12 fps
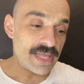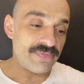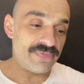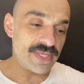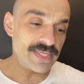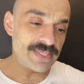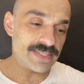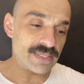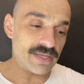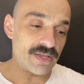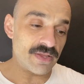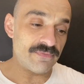This
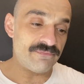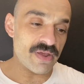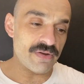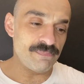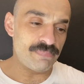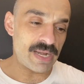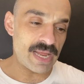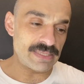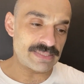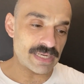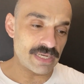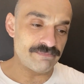very
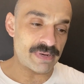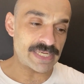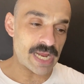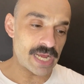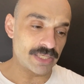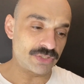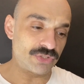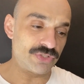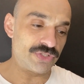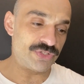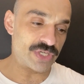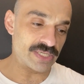pleasant but
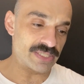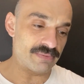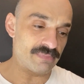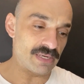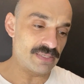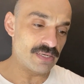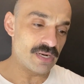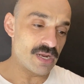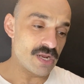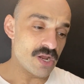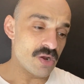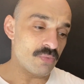anxious gentleman
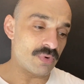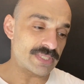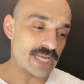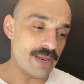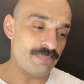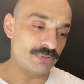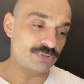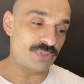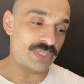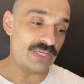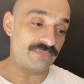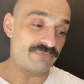was able to
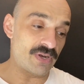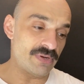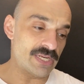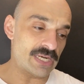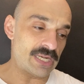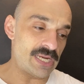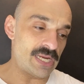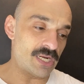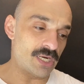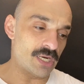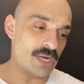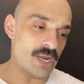get very
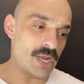clear,